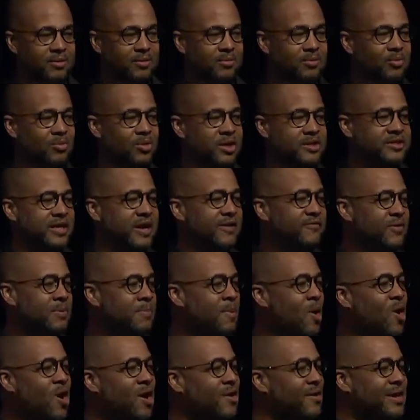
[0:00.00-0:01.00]
What's even
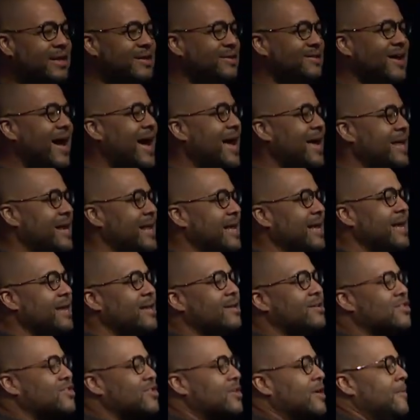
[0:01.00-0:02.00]
more indicting
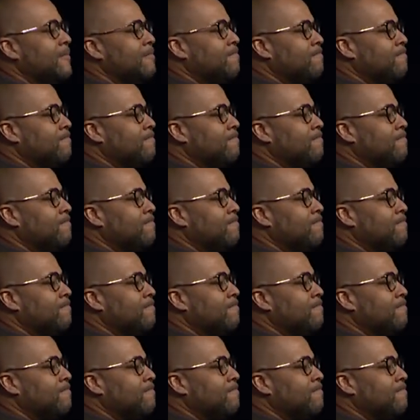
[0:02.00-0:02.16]
is